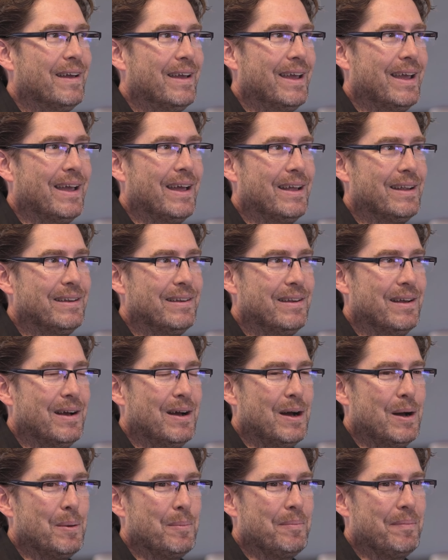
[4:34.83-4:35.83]
and
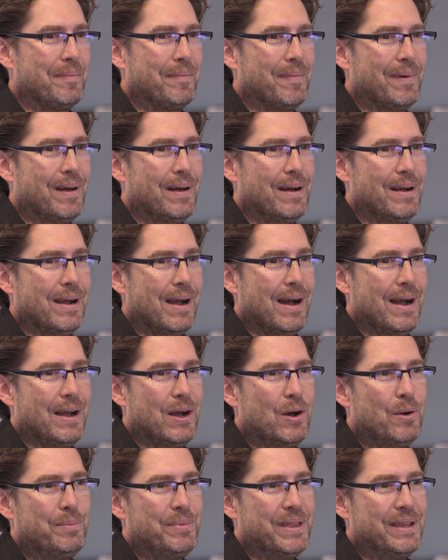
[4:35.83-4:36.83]
um, I, I,
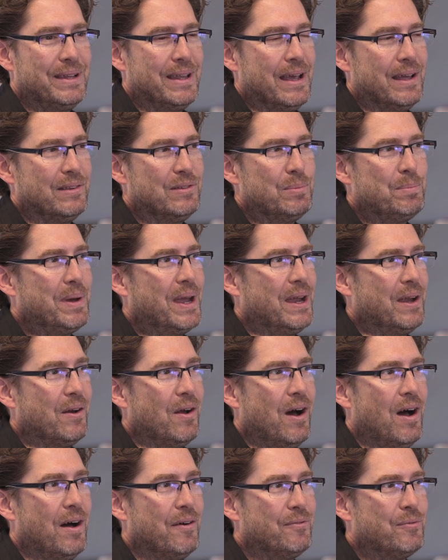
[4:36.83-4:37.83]
hope that that's paid
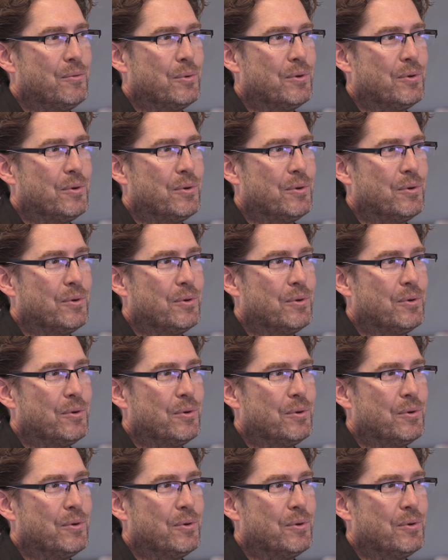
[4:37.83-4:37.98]
off.